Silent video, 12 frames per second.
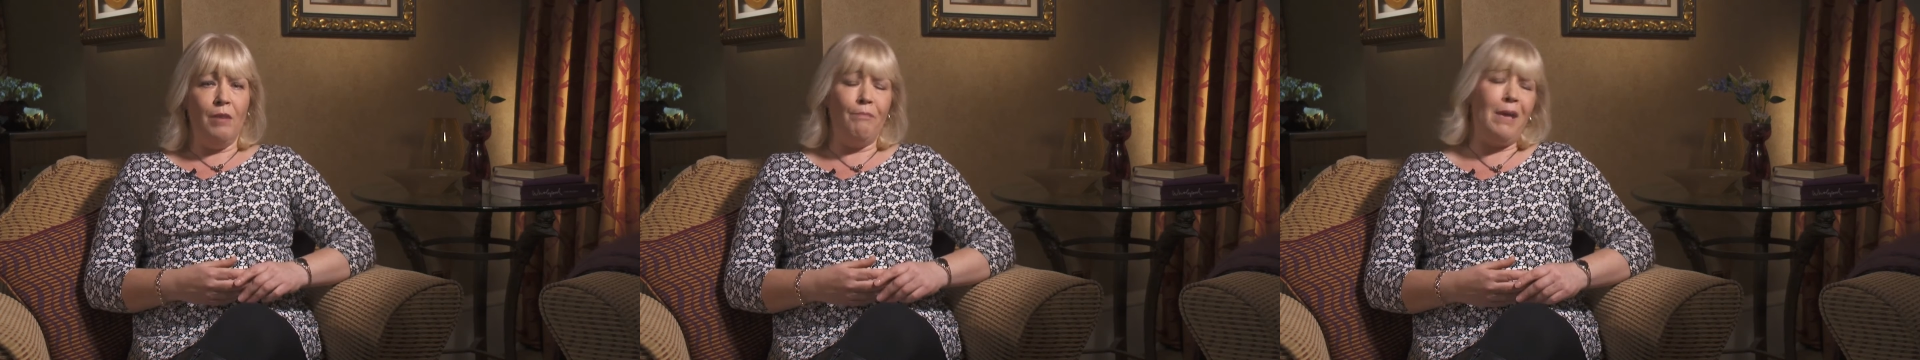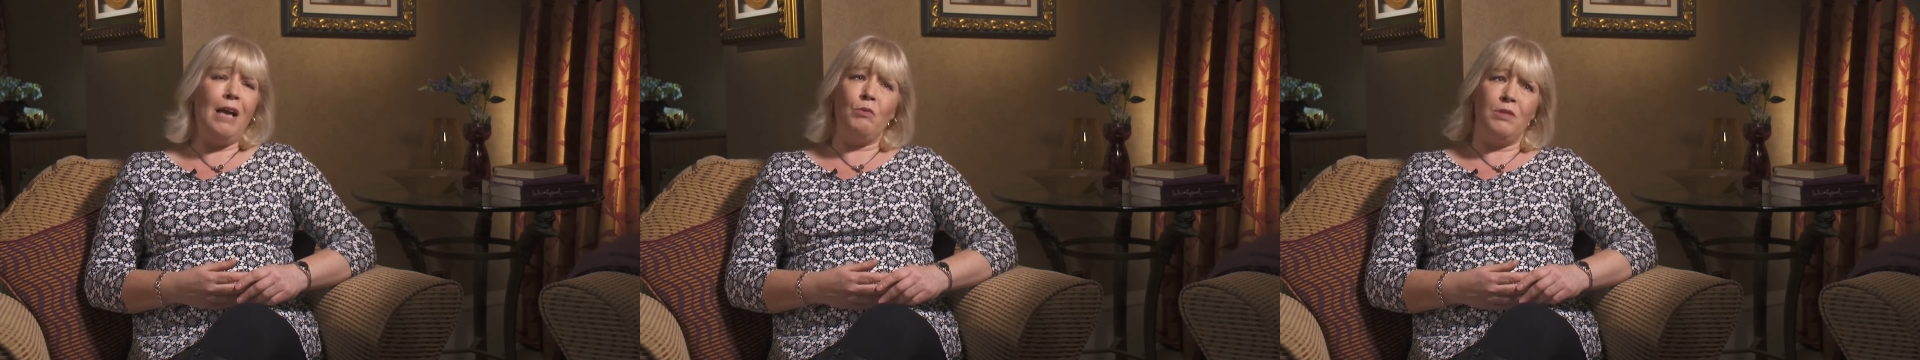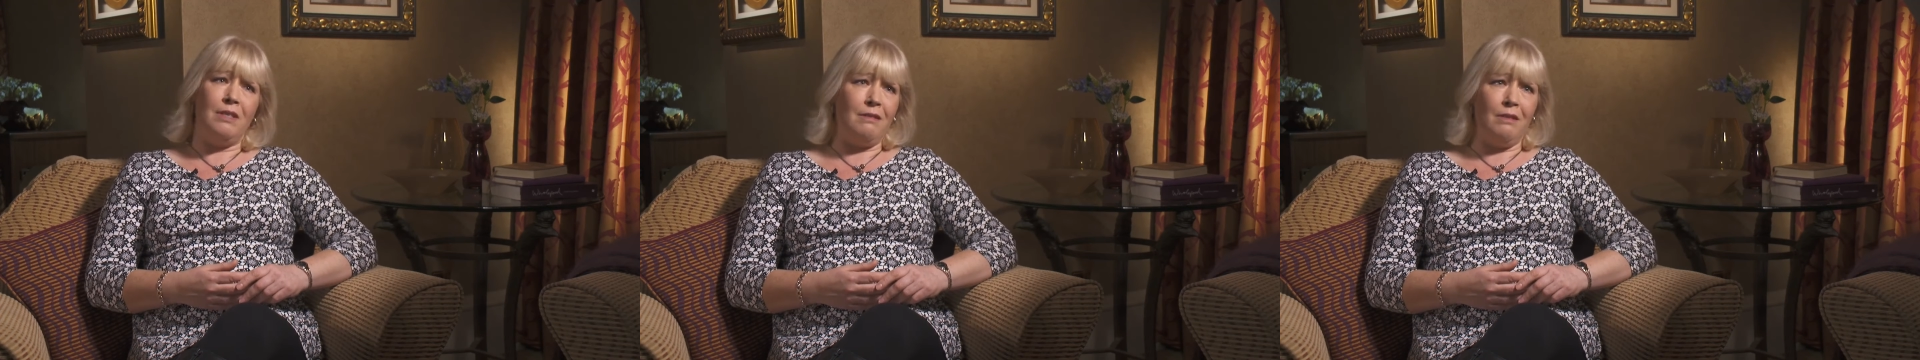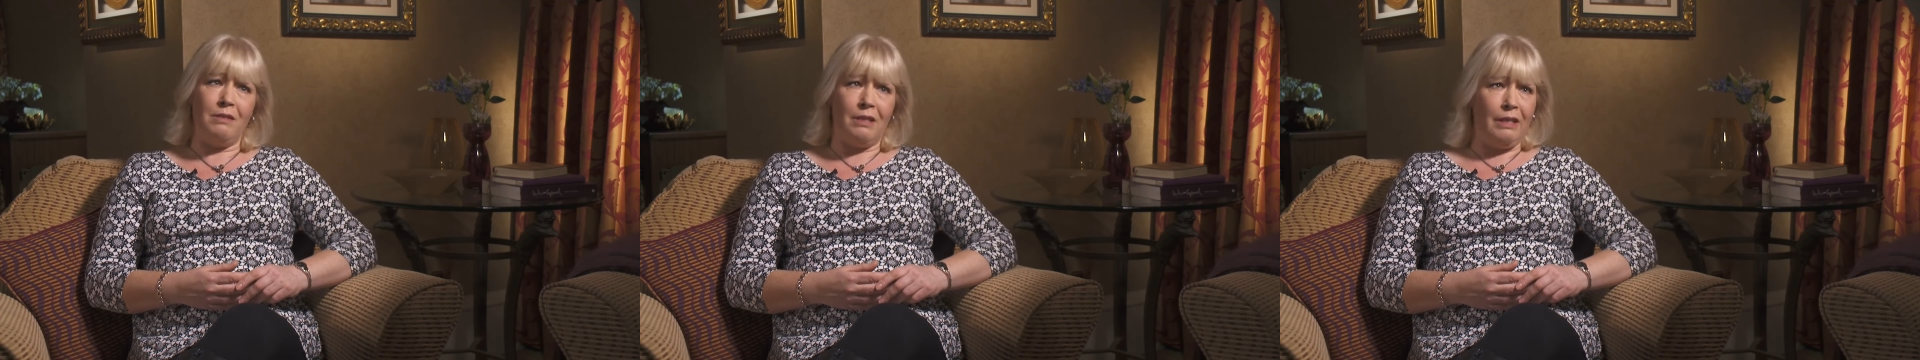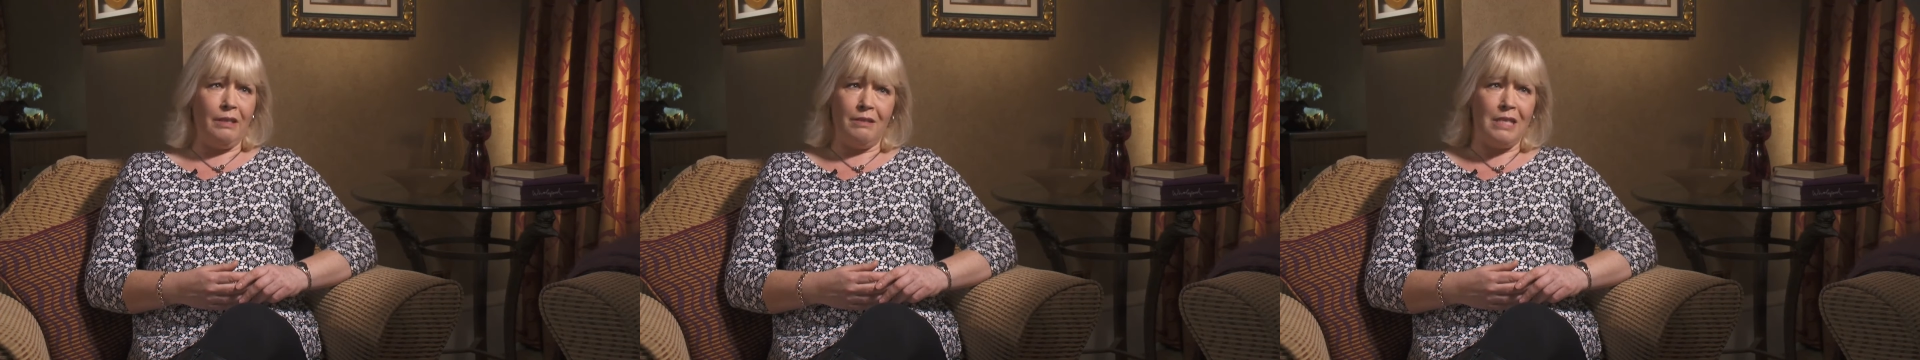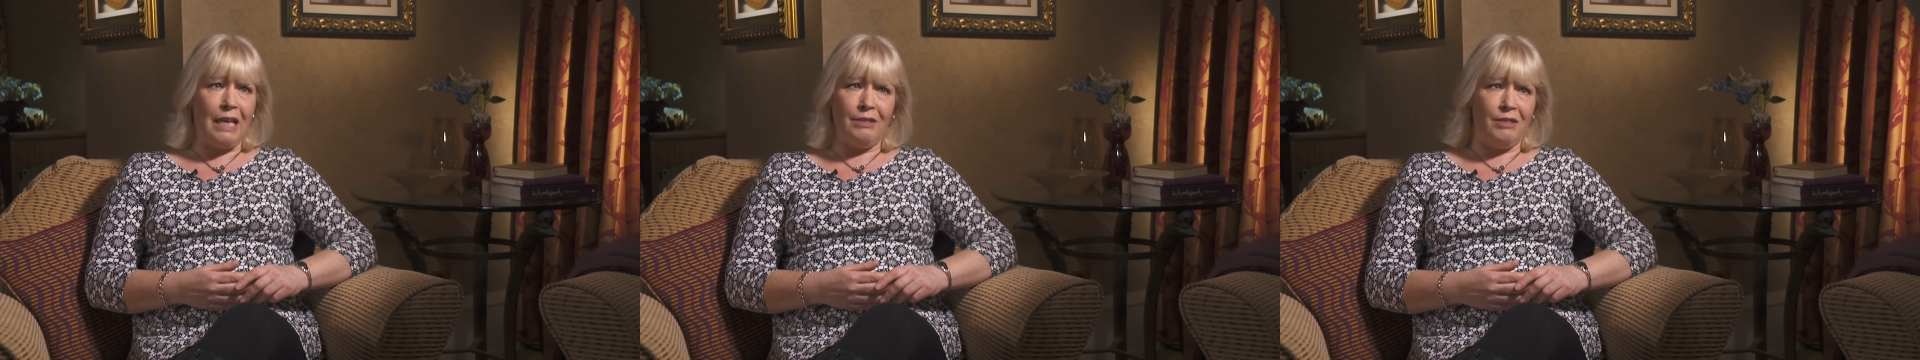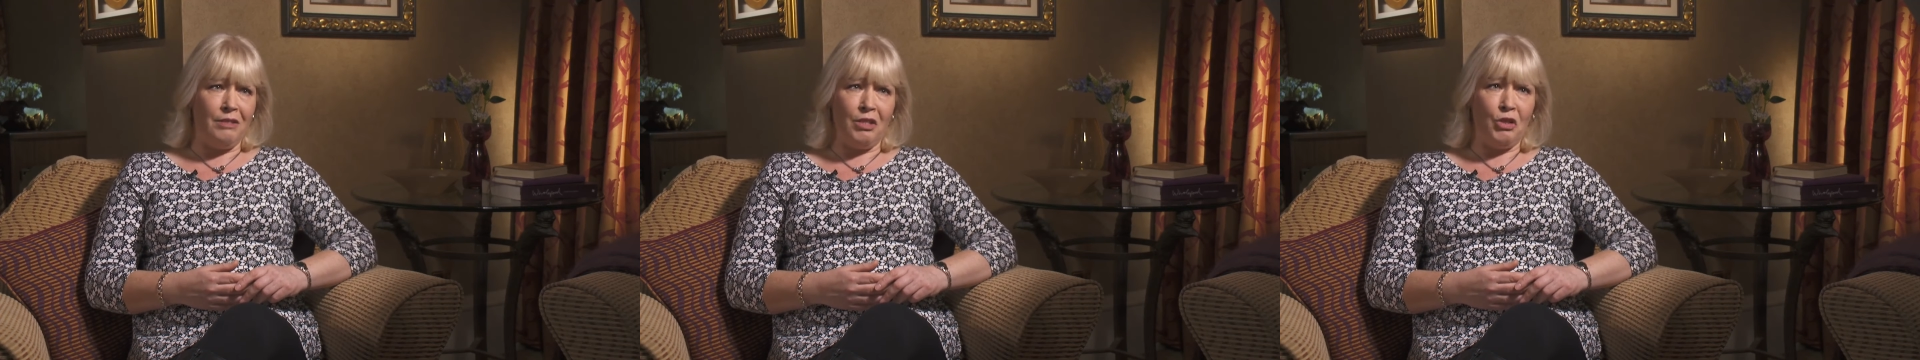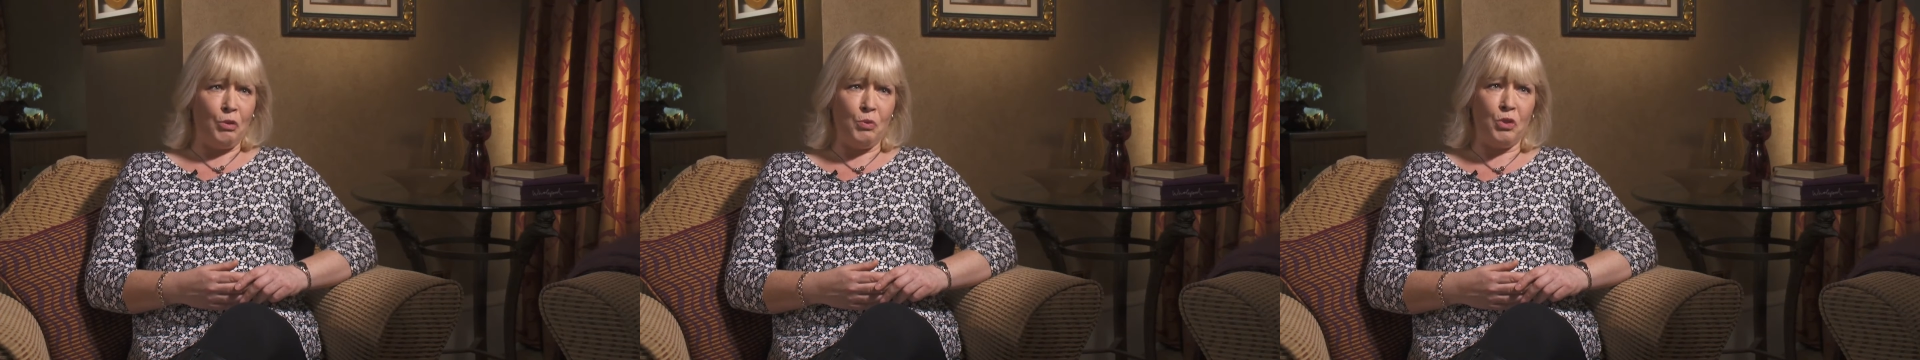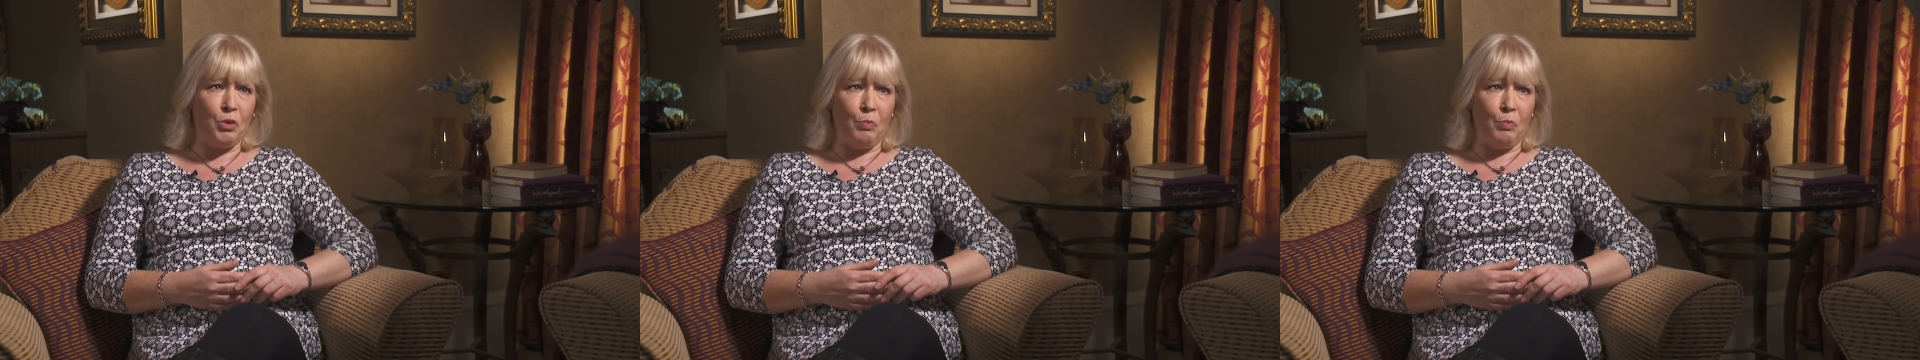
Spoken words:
My house isn't as clean and tidy as it used to